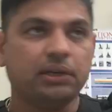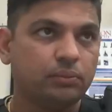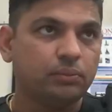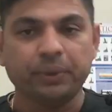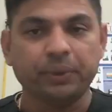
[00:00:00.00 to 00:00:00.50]

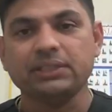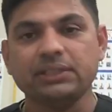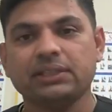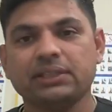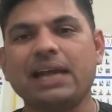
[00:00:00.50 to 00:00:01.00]
movement,
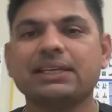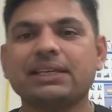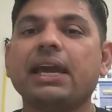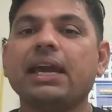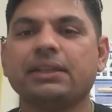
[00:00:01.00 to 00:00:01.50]
that
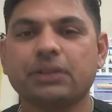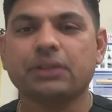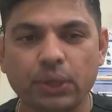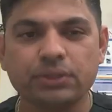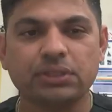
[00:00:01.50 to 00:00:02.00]
can
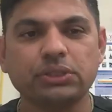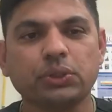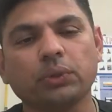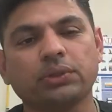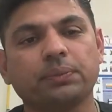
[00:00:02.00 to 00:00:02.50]
cause the
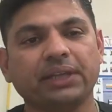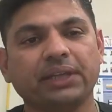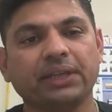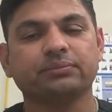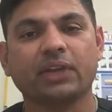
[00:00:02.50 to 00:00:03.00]
shoulder pain.
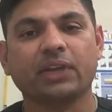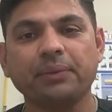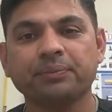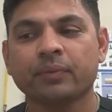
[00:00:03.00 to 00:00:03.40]
Okay,